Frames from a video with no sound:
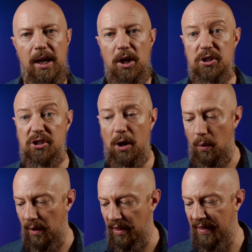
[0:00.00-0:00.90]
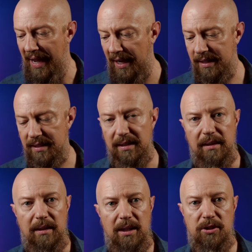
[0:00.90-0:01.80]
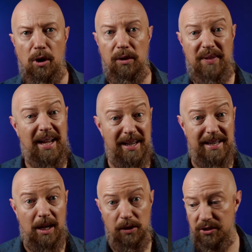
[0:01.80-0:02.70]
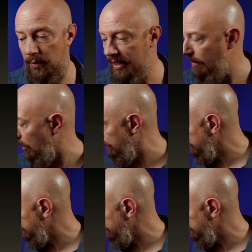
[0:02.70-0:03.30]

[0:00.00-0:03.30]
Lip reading: So that is all of that. Now let's do a demo.